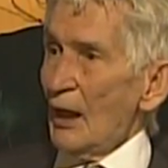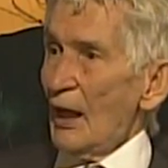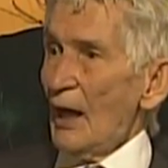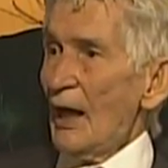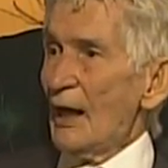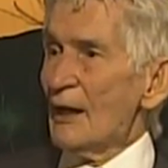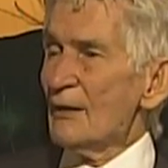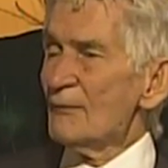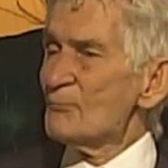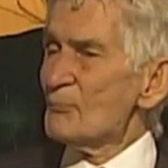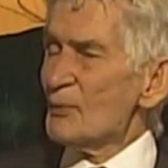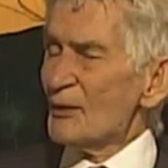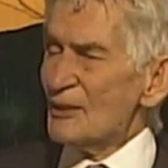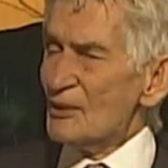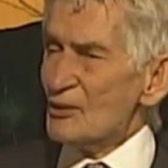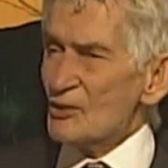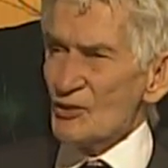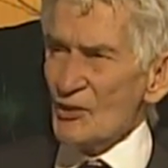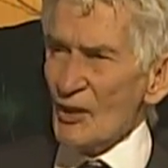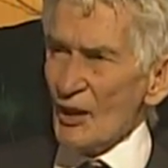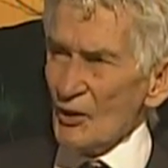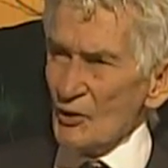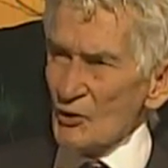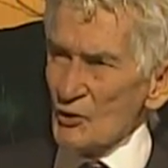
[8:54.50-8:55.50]
I hadn't been
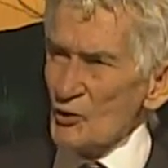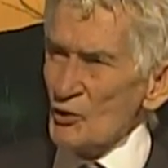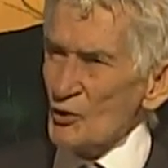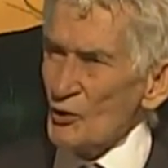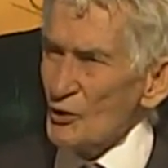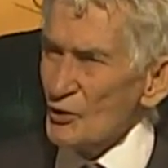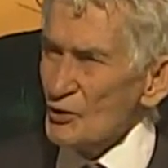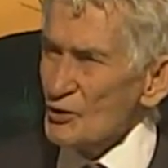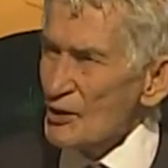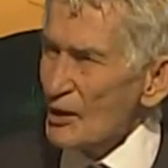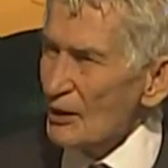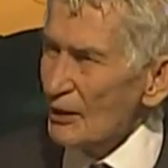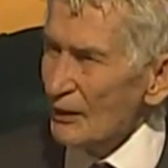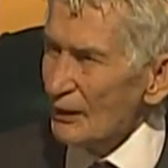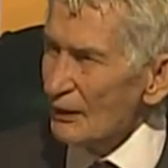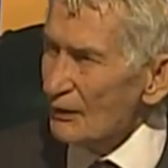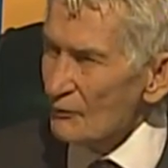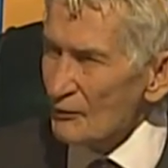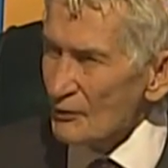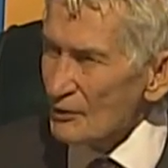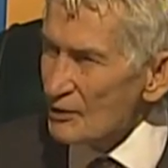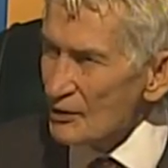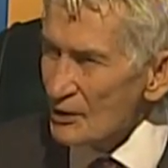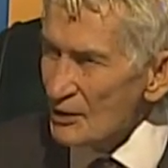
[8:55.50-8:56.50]
inside a church in
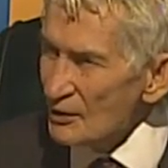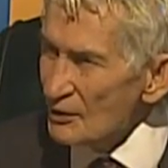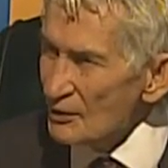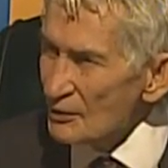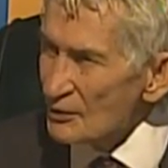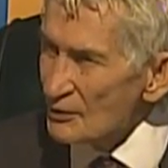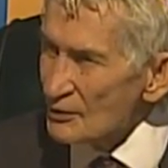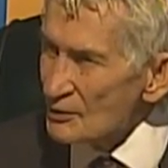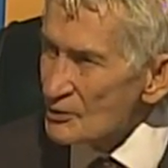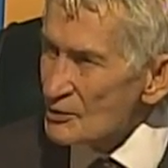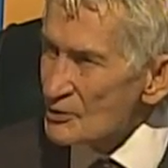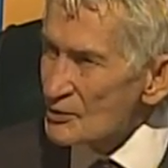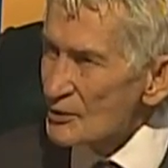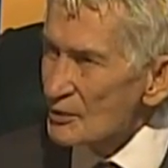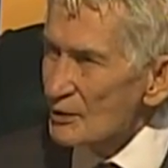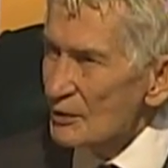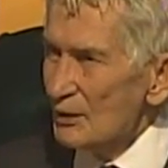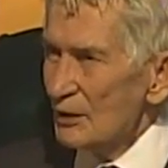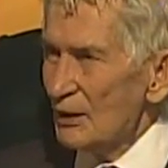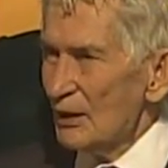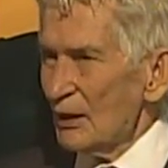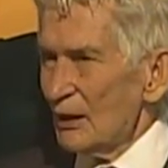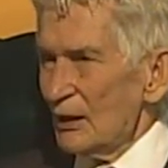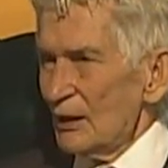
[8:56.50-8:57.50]
11 years.
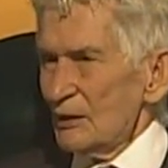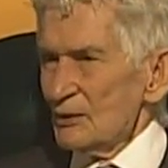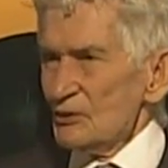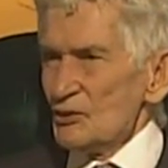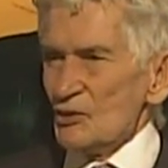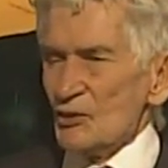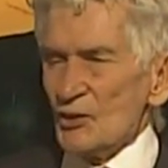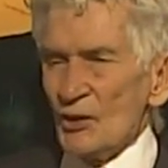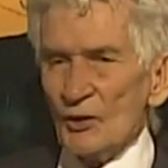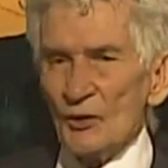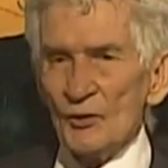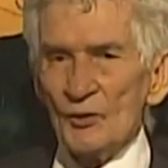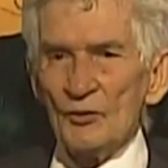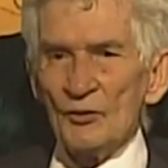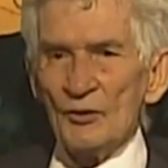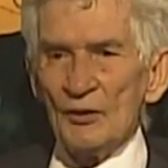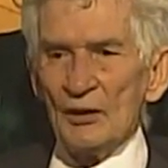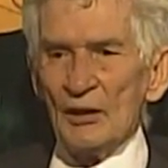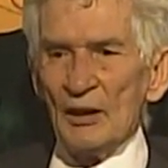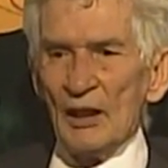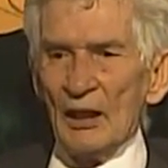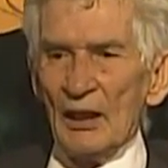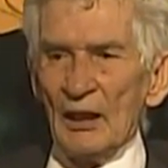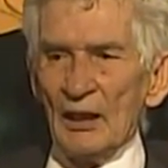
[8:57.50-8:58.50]
So
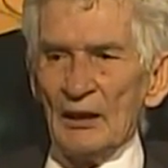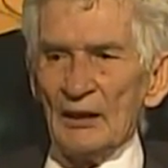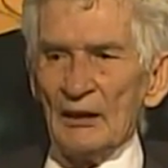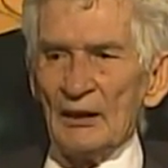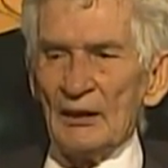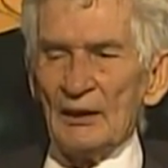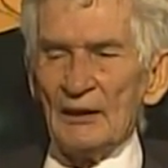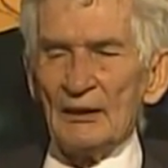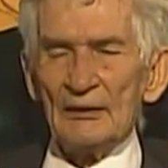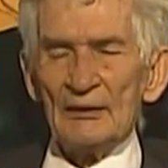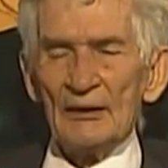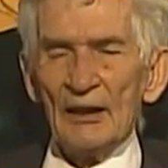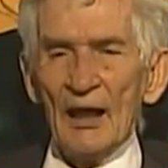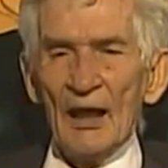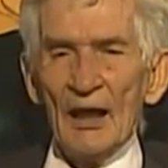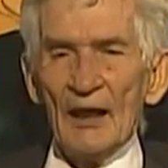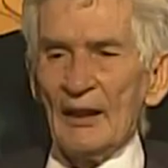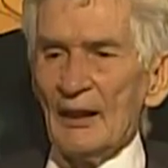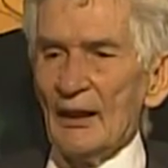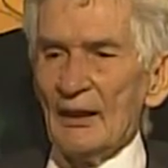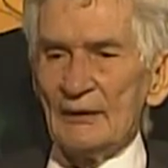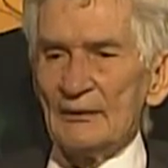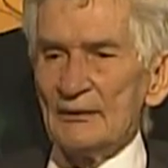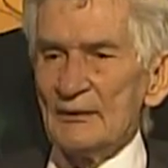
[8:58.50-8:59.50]

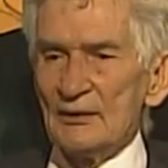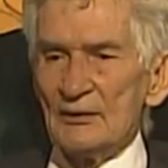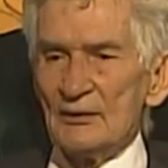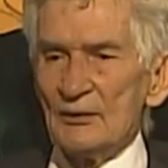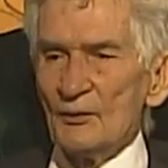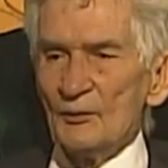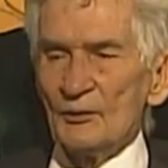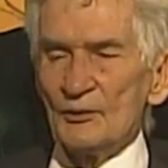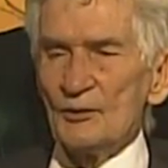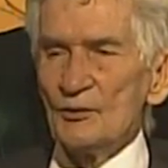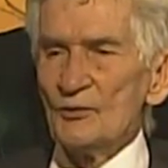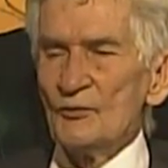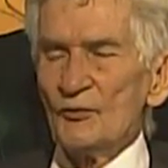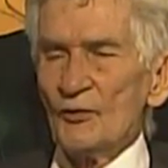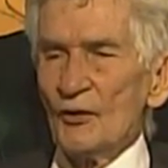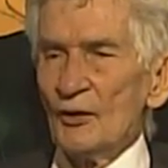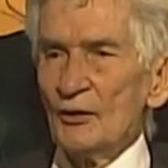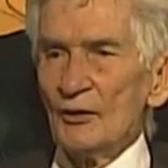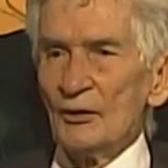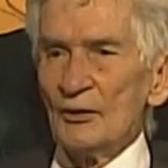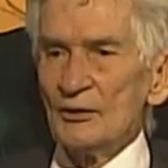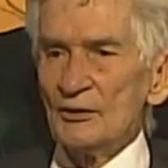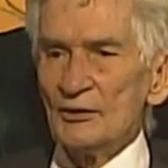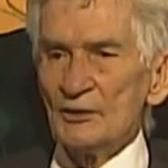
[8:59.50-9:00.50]
I didn't know what to do for a
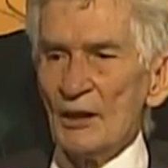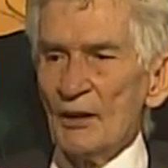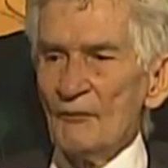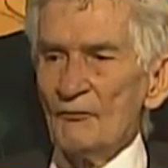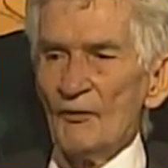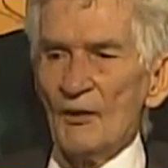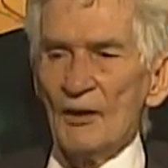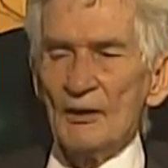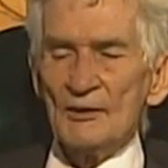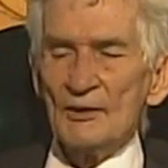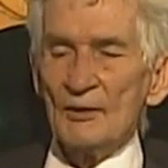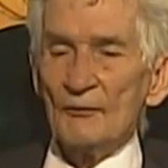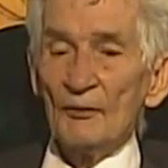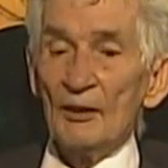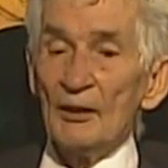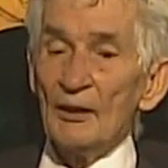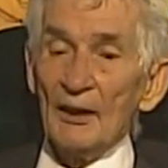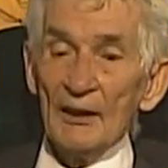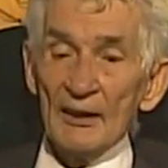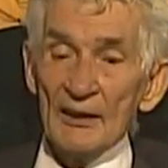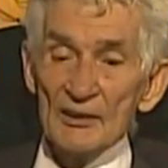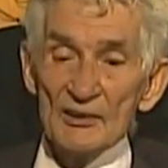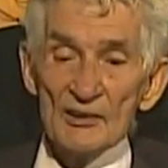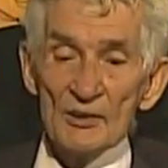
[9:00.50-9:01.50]
long time. I thought, well,
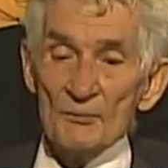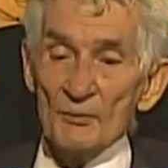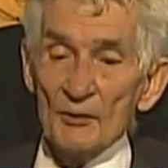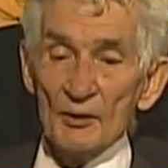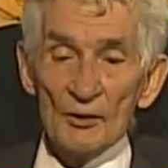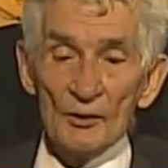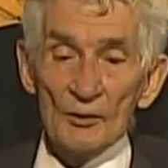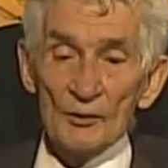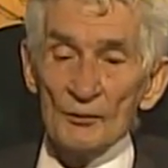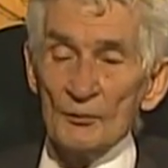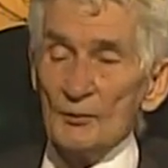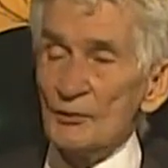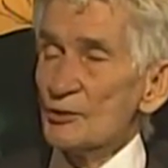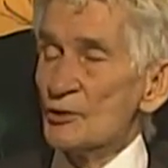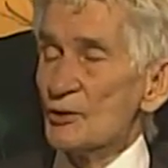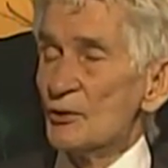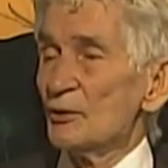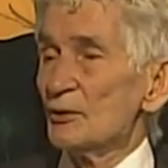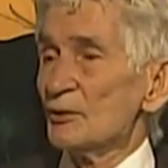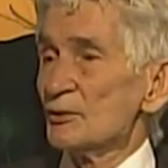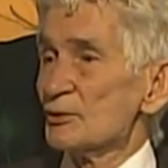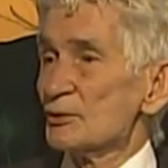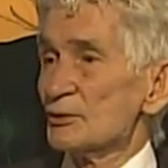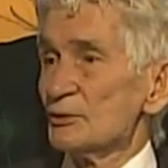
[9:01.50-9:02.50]
I guess I better go to a
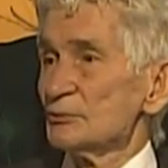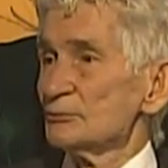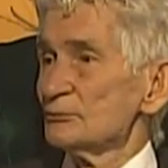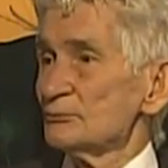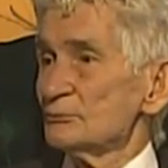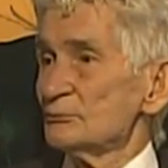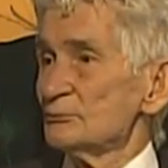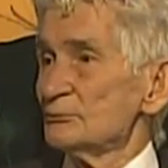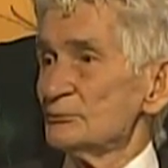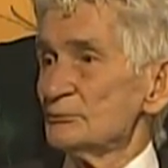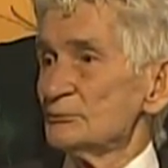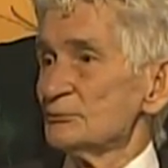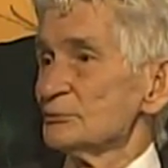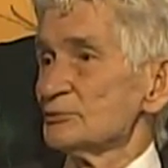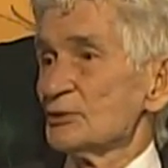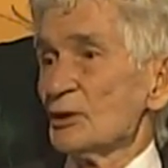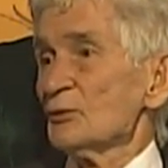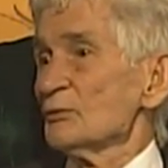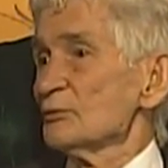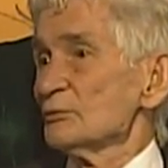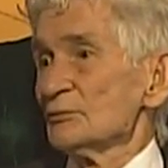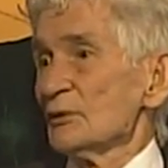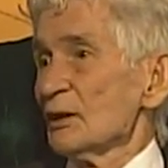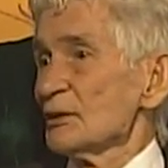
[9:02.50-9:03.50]
church.
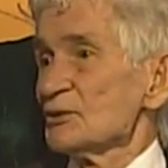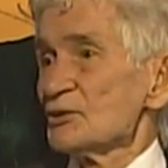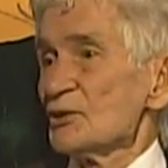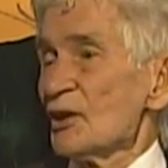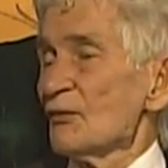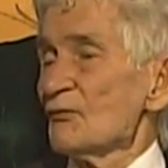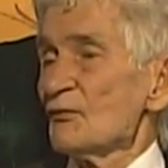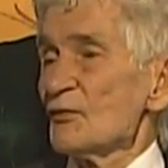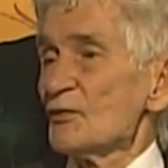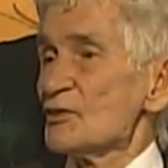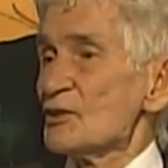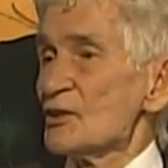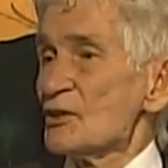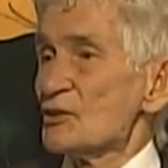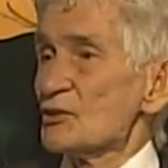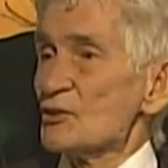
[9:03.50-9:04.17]
So I started visiting